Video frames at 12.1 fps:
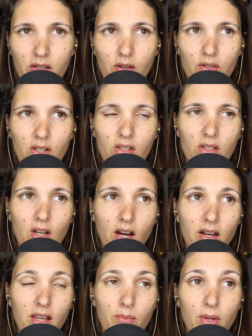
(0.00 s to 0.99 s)
so she
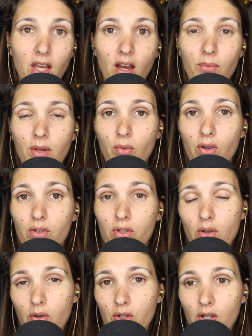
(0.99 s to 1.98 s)
started becoming more
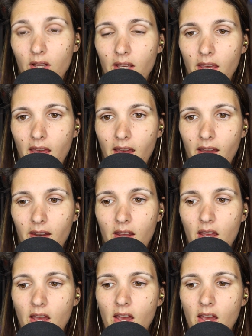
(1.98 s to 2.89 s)
social again.